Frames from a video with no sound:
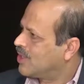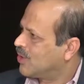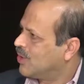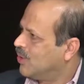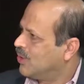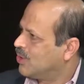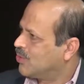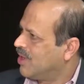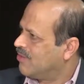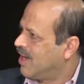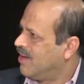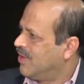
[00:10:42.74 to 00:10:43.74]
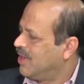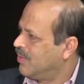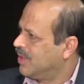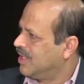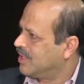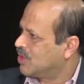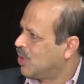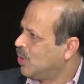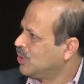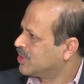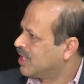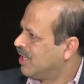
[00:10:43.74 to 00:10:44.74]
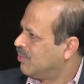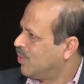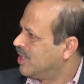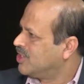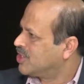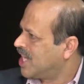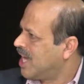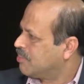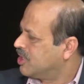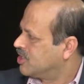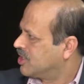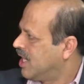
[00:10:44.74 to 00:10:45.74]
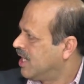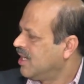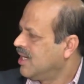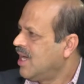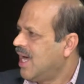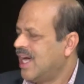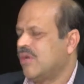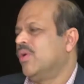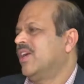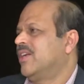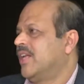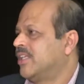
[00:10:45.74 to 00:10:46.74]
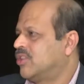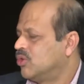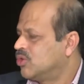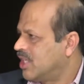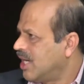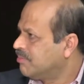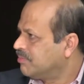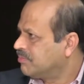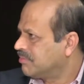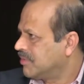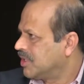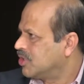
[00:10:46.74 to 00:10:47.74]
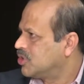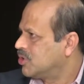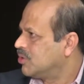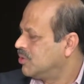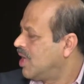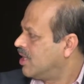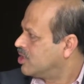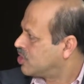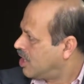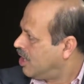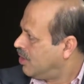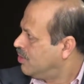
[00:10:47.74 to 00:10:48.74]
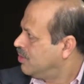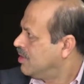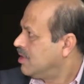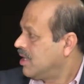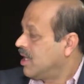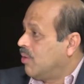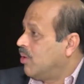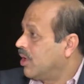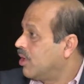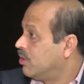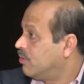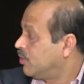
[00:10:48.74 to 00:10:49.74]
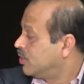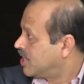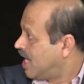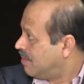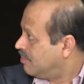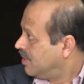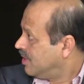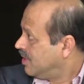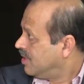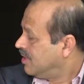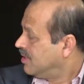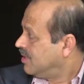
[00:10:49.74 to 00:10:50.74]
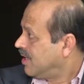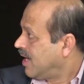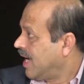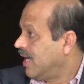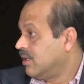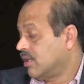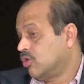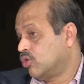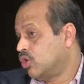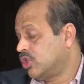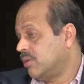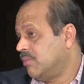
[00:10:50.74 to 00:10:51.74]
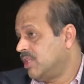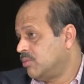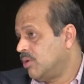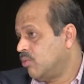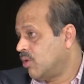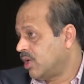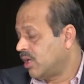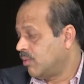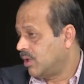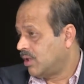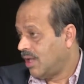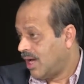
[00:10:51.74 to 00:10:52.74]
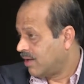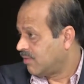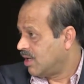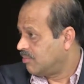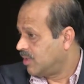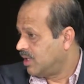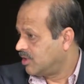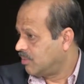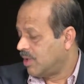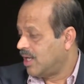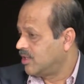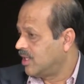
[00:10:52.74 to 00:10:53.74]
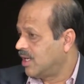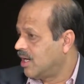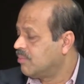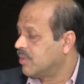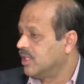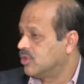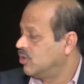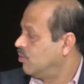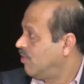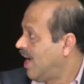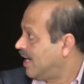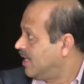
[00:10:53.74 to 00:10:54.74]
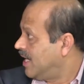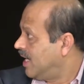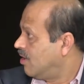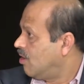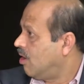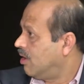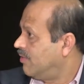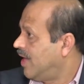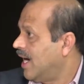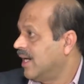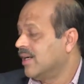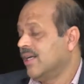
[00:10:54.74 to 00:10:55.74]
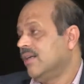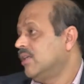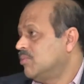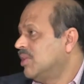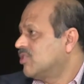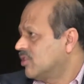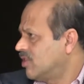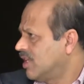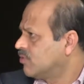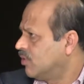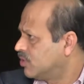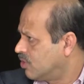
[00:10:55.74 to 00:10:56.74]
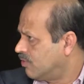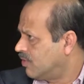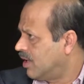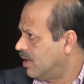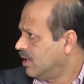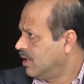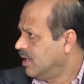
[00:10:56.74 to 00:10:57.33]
to go to 2581 as a wholesale one step and say, I don't want to take two-step. It's too darn slow, and I want to go the full step. And the consortium has been working with a lot of companies, supply chain companies, to validate all of that, and it's been successful so far.